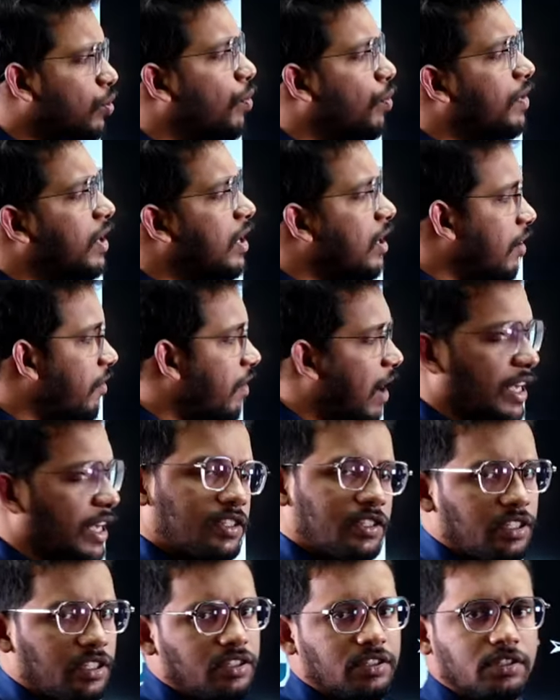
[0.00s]
COVID
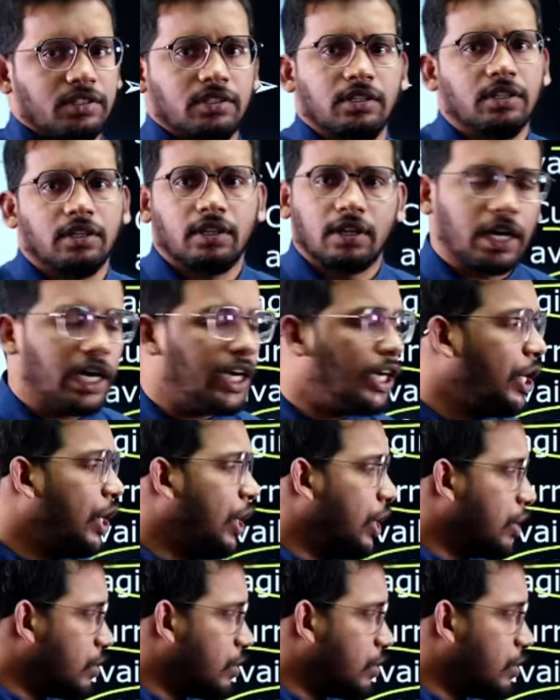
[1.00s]
vaccines, right?